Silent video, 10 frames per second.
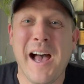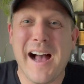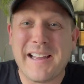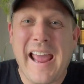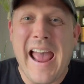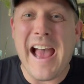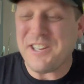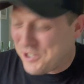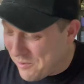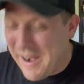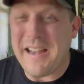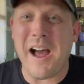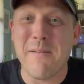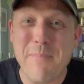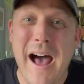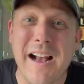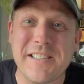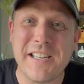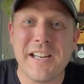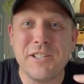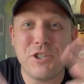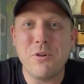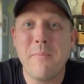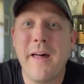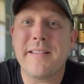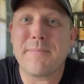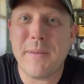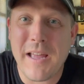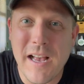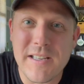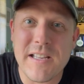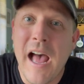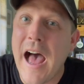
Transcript: a cash crate unboxing in 2 months because